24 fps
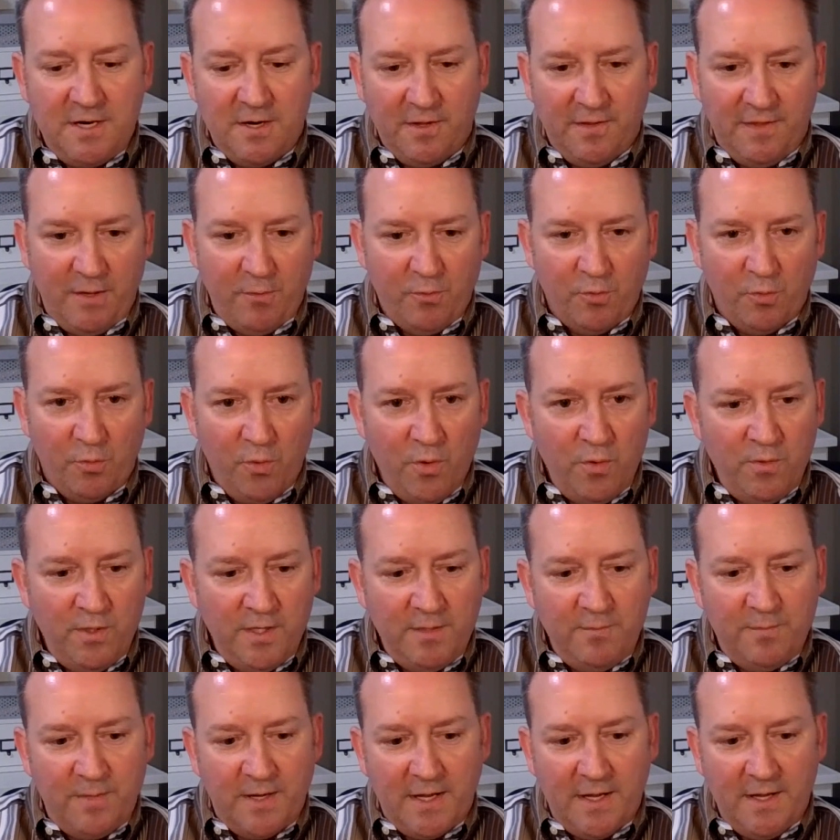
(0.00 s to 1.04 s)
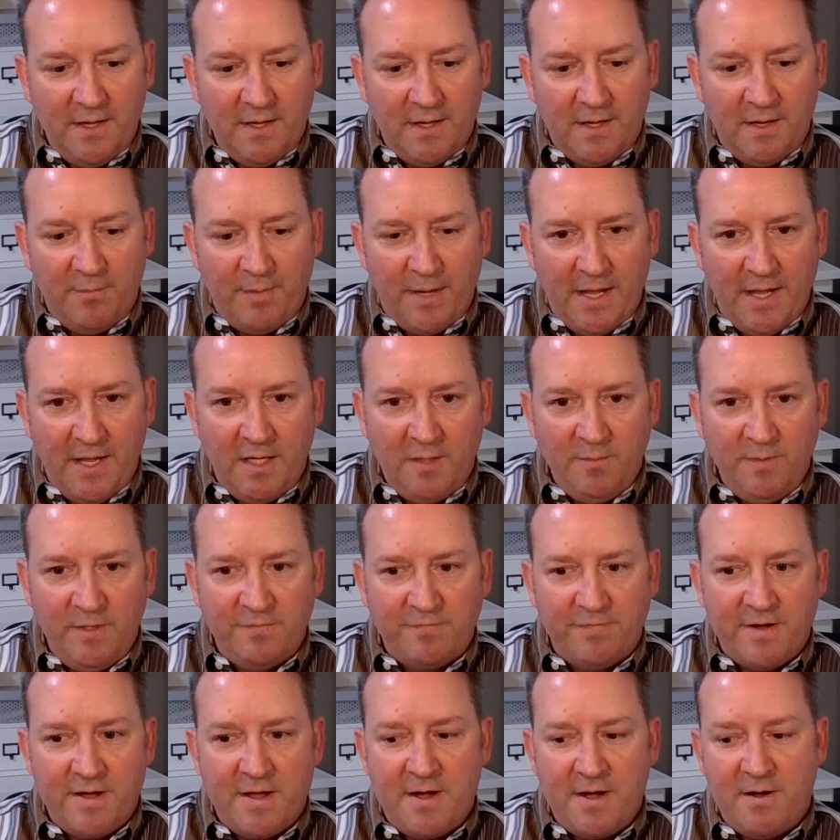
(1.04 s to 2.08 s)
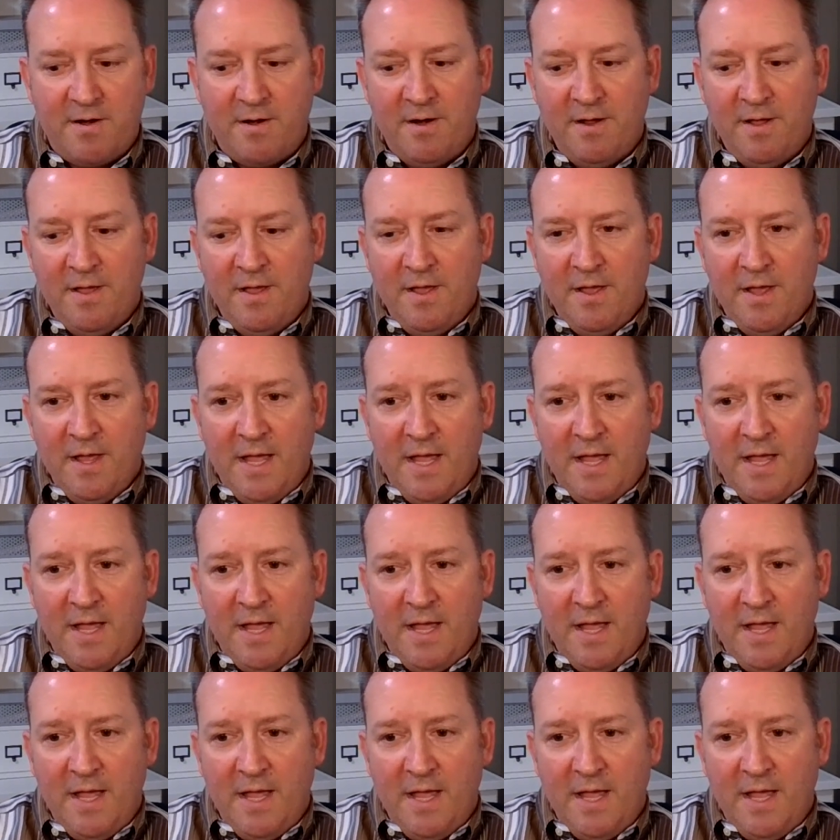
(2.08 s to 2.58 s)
They were wounded by enemy fire,